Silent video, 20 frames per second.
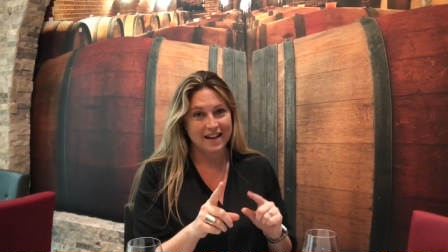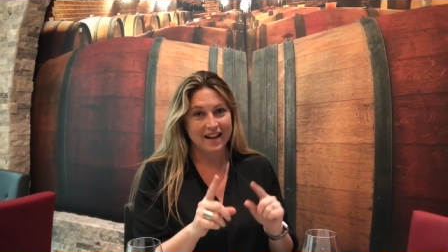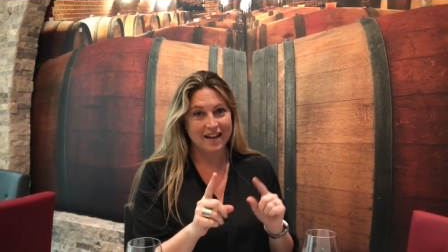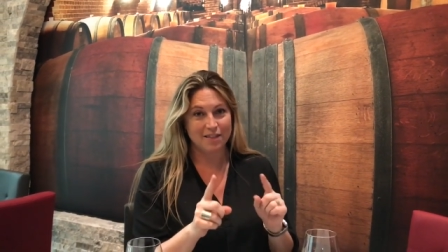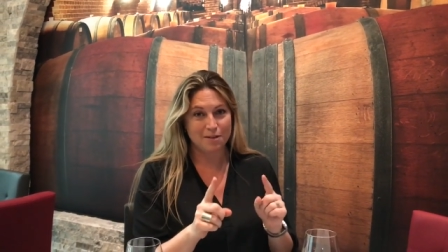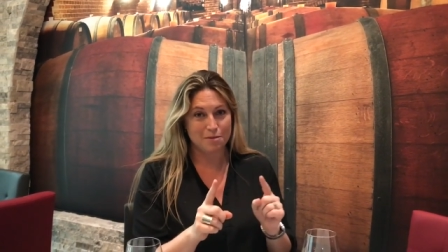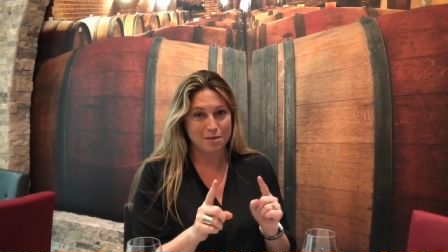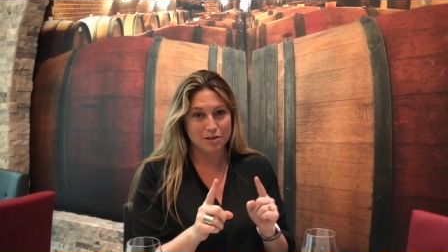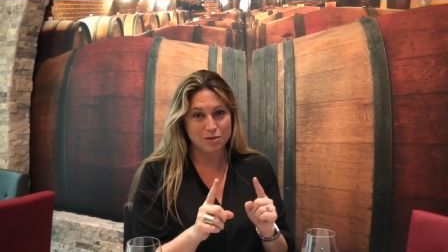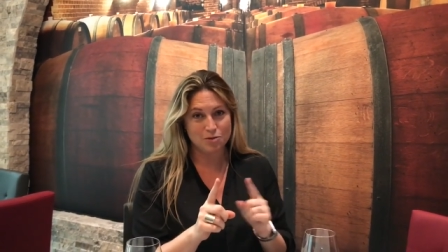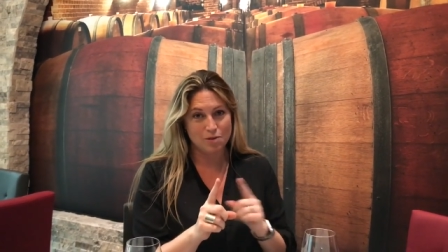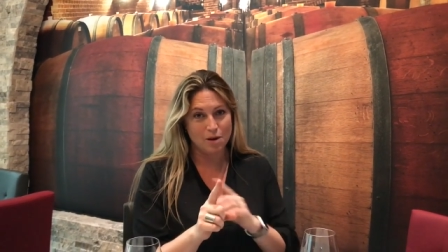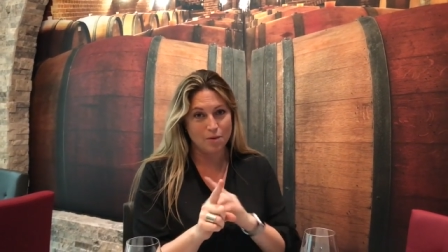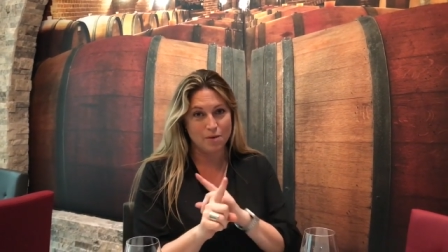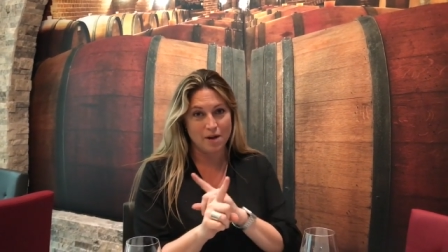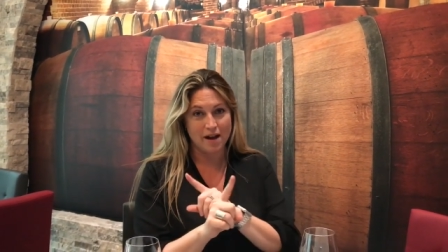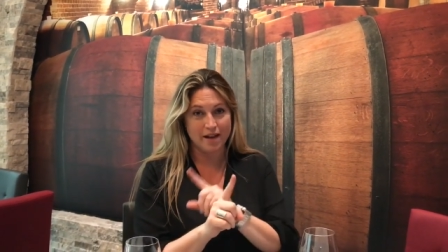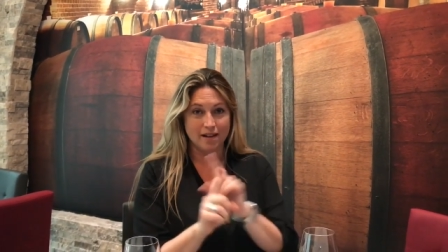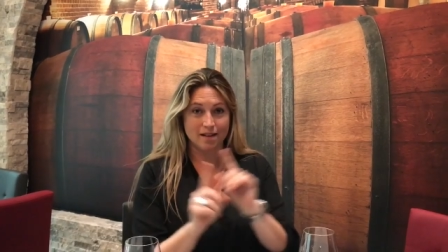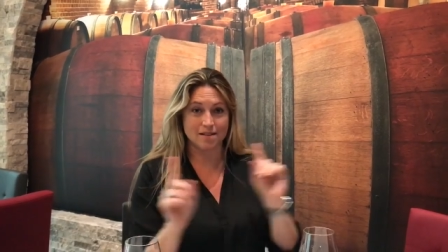in the restaurant
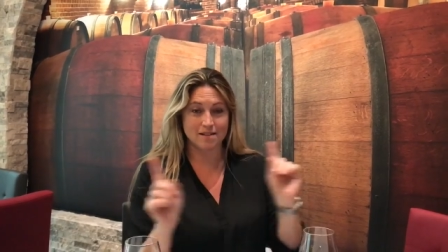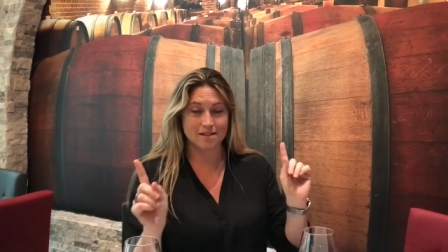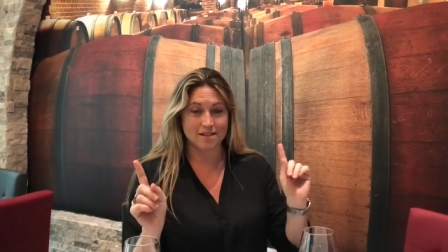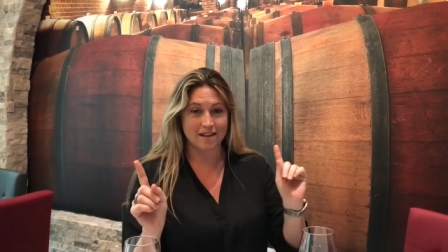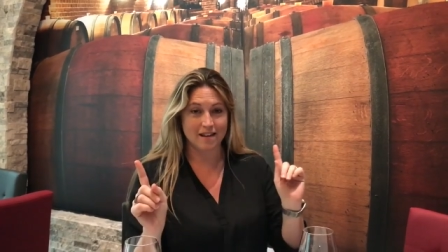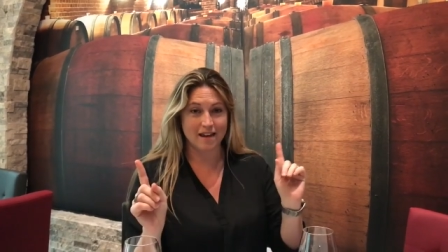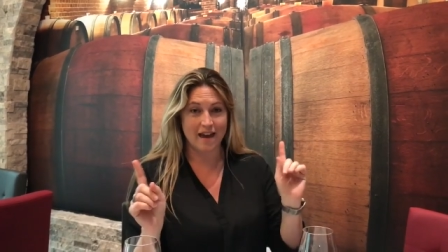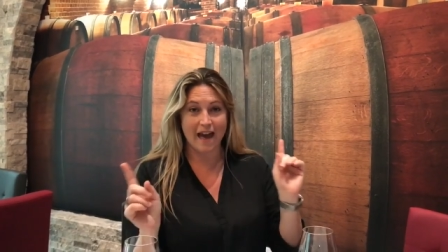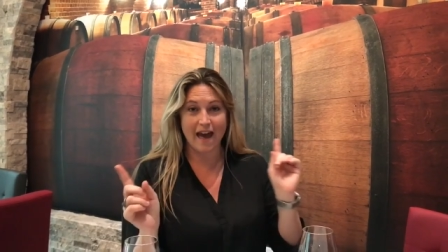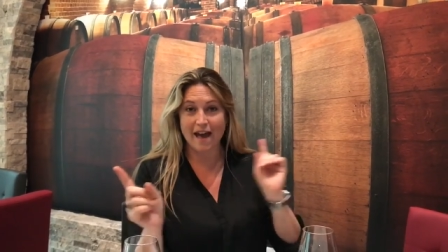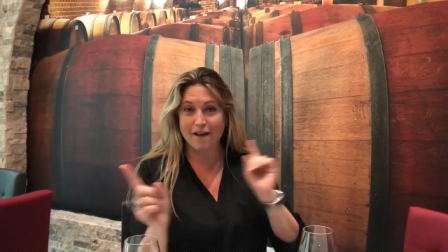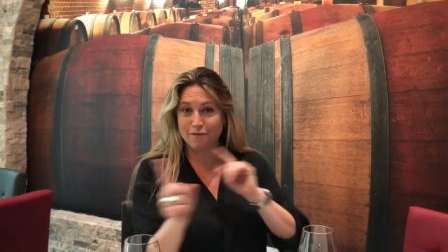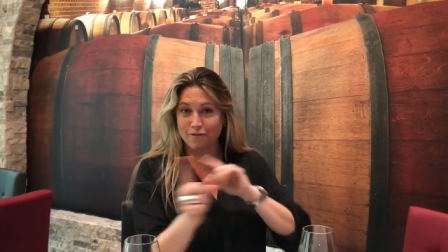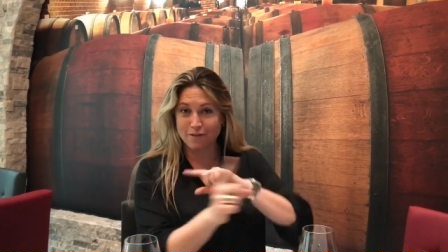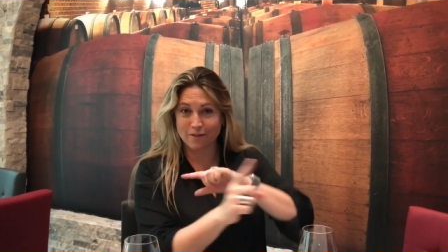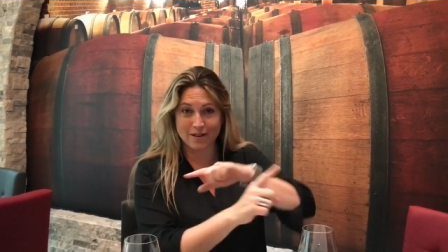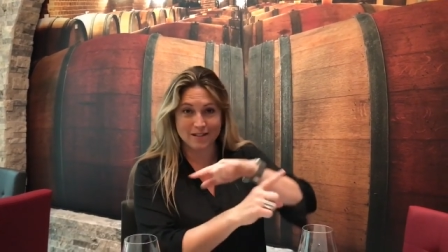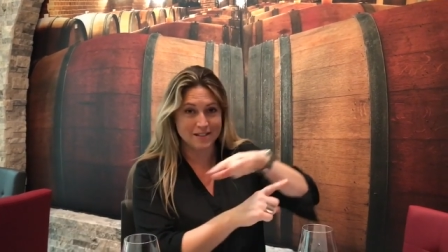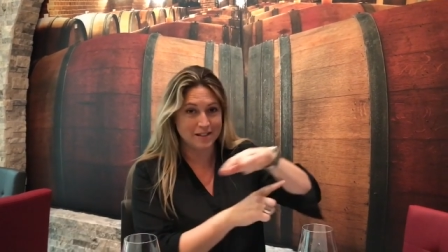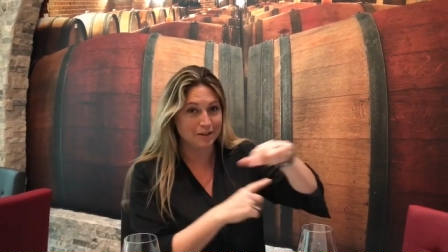where I can see
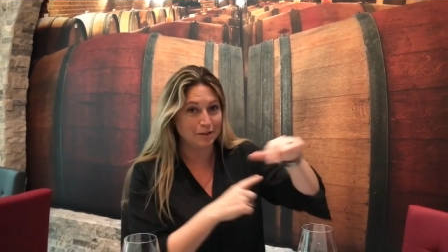every